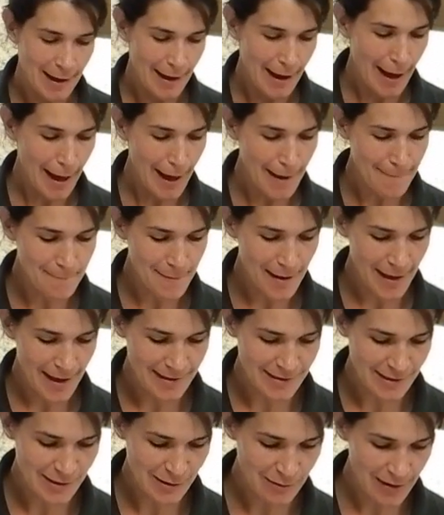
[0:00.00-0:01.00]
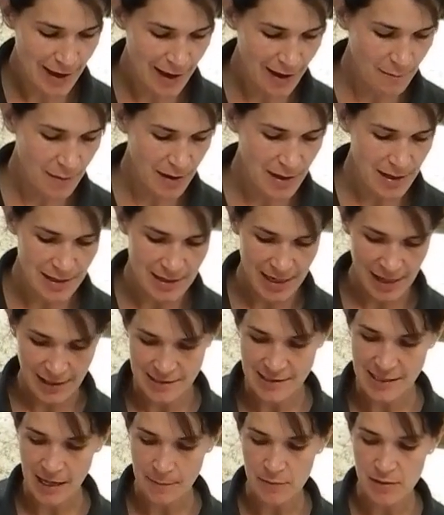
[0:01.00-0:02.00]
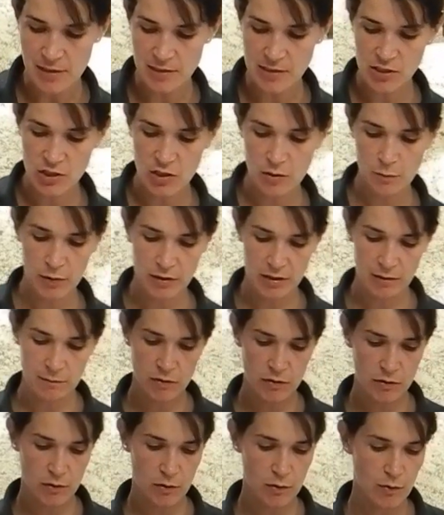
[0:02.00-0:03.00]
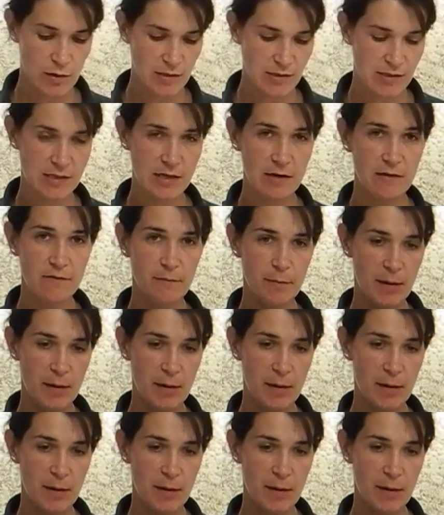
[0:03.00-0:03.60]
And so now my next step is to put them through a sieve,